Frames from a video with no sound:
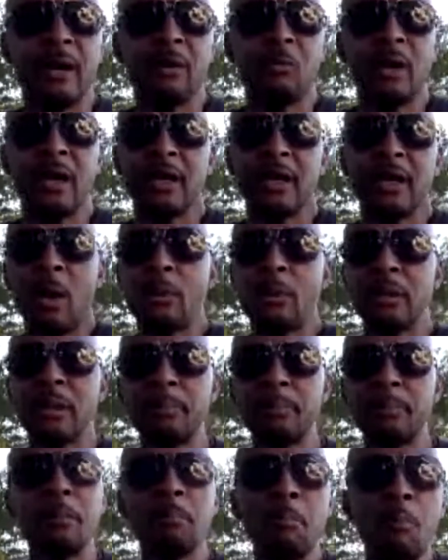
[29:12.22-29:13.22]
do I want to
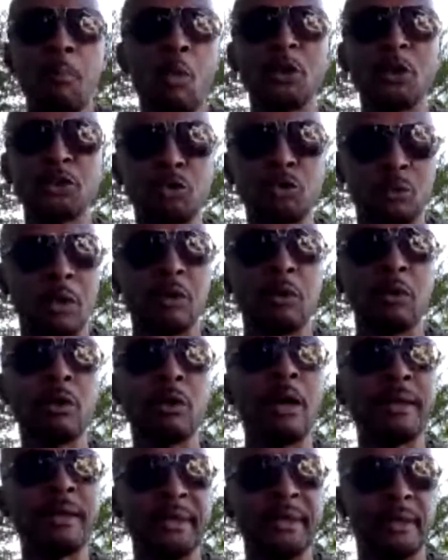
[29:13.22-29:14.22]
put more struggle
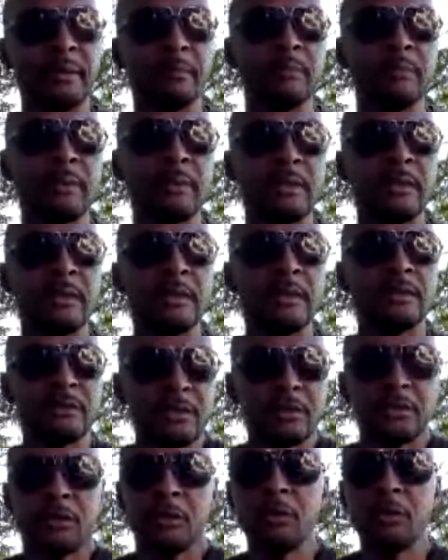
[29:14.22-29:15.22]
on them
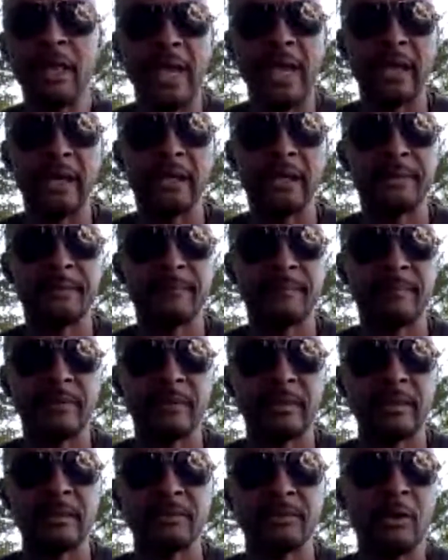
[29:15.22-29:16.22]
to do that?
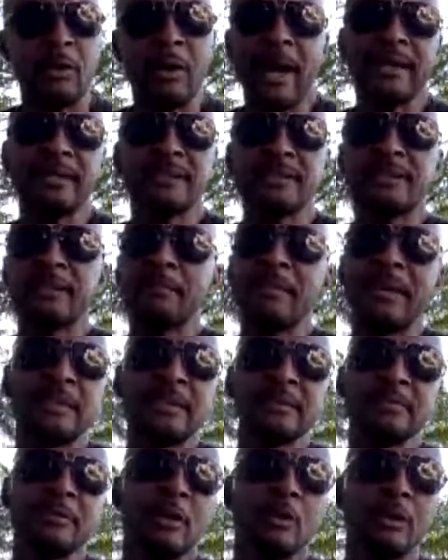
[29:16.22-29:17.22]
So I just said, man,
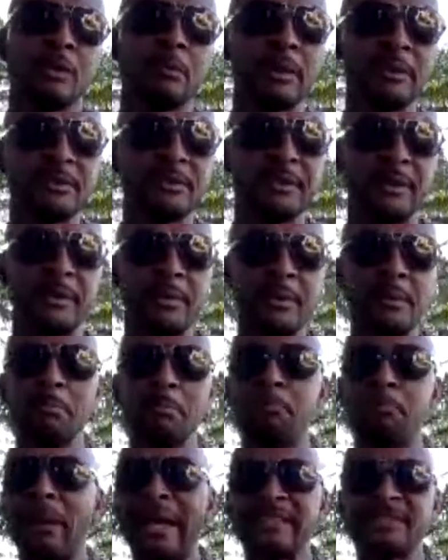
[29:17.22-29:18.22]
let me go to the military.
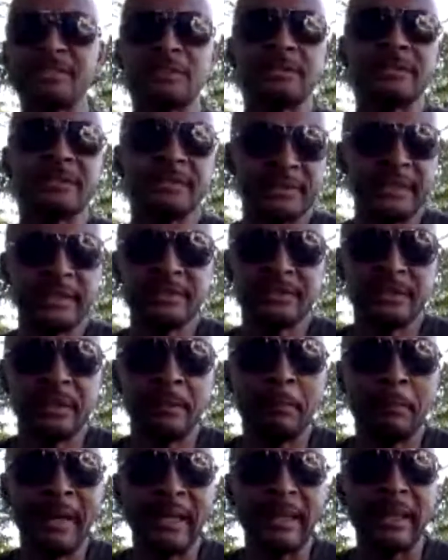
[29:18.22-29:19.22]
Best decision
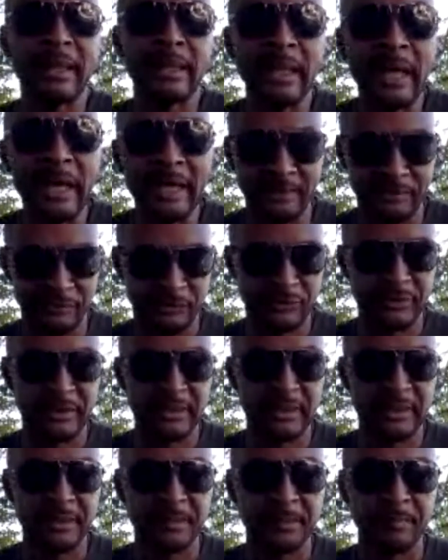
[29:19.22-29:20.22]
in my life.
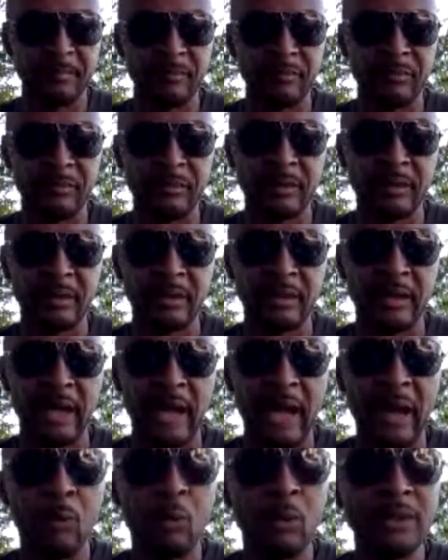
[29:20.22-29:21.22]

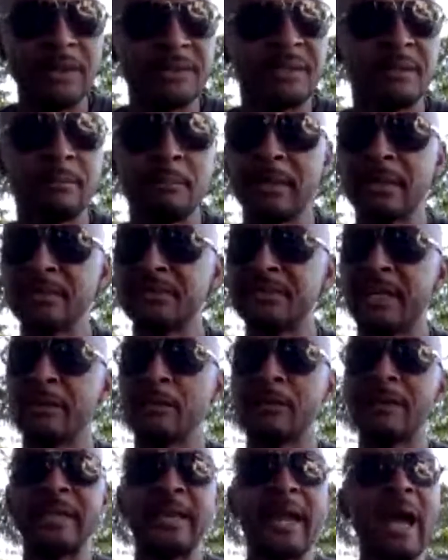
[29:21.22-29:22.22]
I went to the
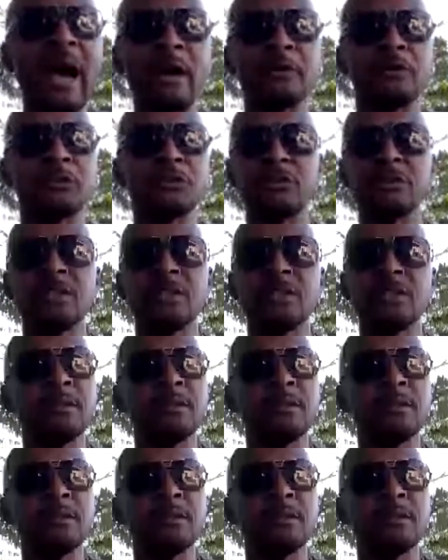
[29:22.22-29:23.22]
military and I understood,
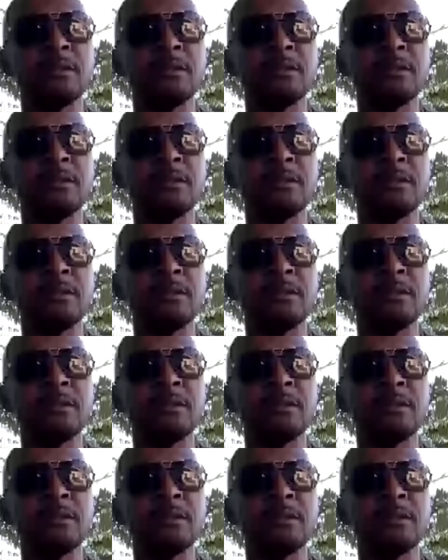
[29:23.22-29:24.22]
you know, the people
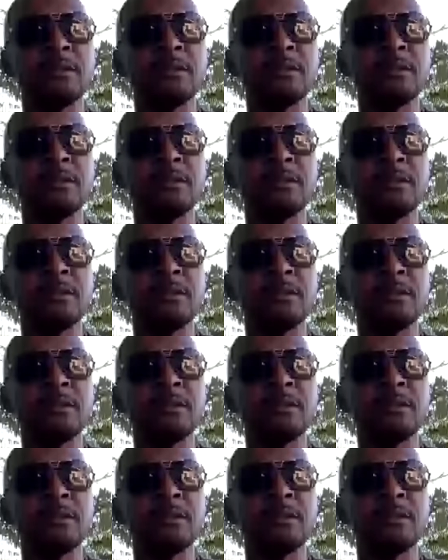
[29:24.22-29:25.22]
told me
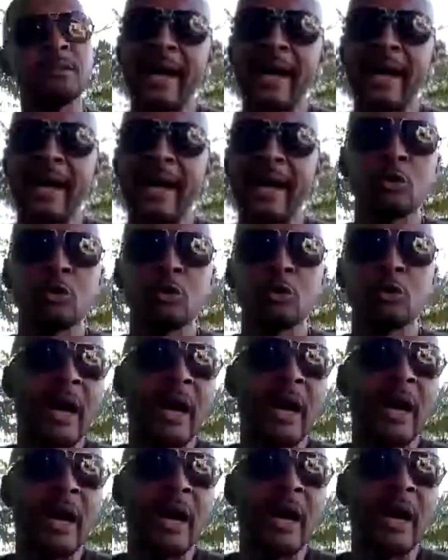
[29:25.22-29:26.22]
in high school and
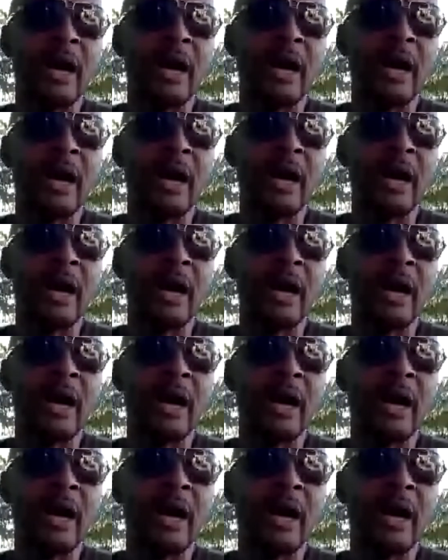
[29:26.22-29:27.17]
ROTC that said, you know what,